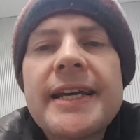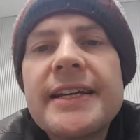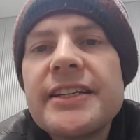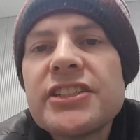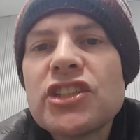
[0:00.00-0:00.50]

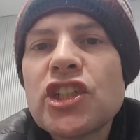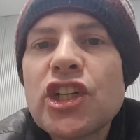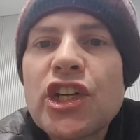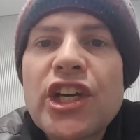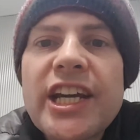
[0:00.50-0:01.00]
He's not
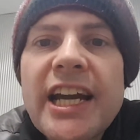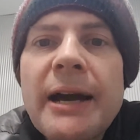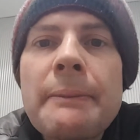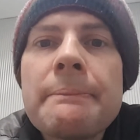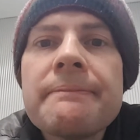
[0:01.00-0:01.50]
going to
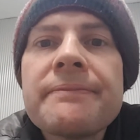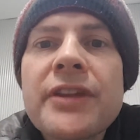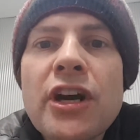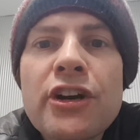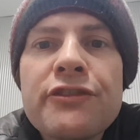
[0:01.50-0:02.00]
come
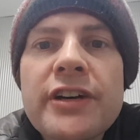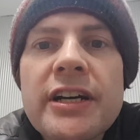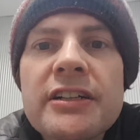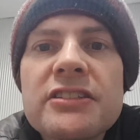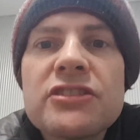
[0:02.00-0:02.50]

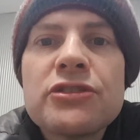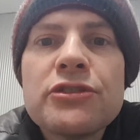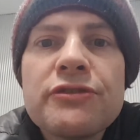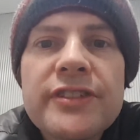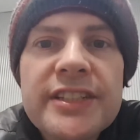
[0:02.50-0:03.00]
over
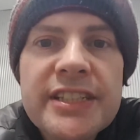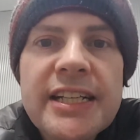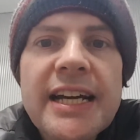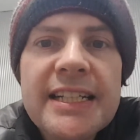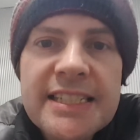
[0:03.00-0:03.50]
to visit
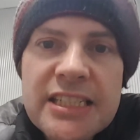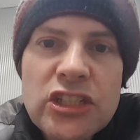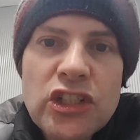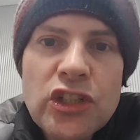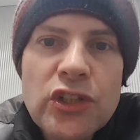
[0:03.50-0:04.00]
us
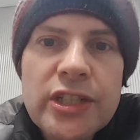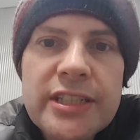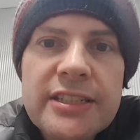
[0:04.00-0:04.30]
tonight."